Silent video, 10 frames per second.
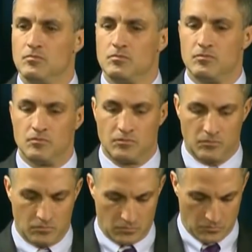
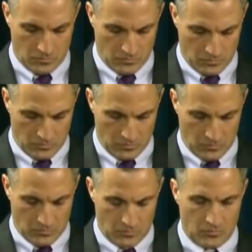
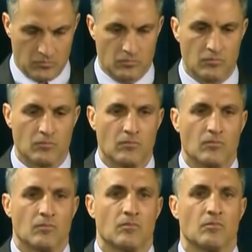
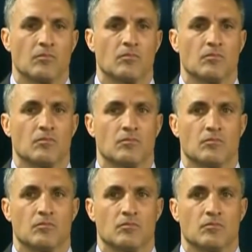
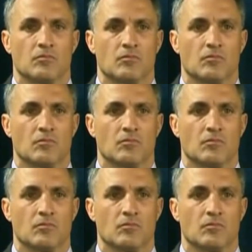No words are spoken by the person on screen.